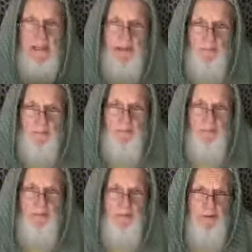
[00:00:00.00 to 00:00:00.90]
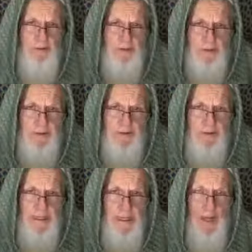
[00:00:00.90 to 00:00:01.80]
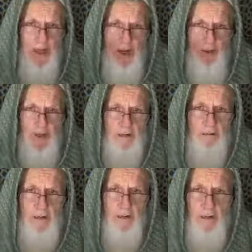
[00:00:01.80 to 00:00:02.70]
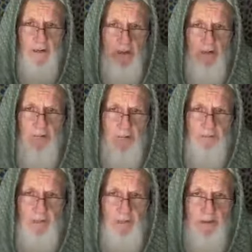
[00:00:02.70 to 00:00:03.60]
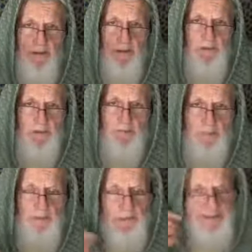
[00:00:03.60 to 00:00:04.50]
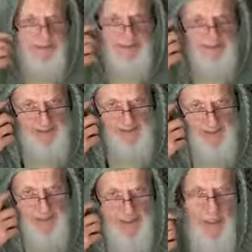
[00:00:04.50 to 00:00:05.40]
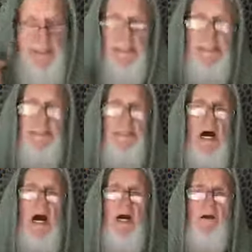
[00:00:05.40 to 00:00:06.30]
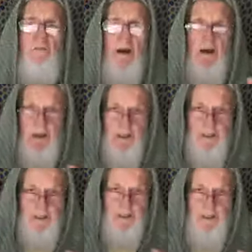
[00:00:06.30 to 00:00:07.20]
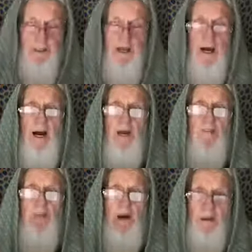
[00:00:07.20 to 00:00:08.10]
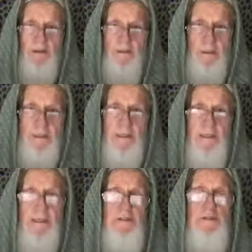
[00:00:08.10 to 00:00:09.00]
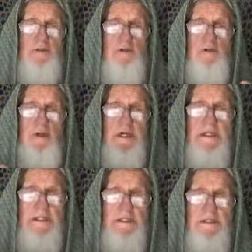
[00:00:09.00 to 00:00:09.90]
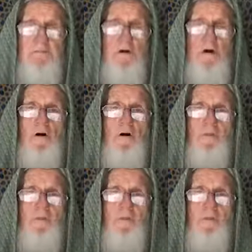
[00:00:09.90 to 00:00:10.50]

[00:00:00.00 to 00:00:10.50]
And when you heard Muslims say Allahu Akbar, Allahu Akbar, Allahu Akbar, what does that mean? Allah is Akbar. Akbar is the greatest of all.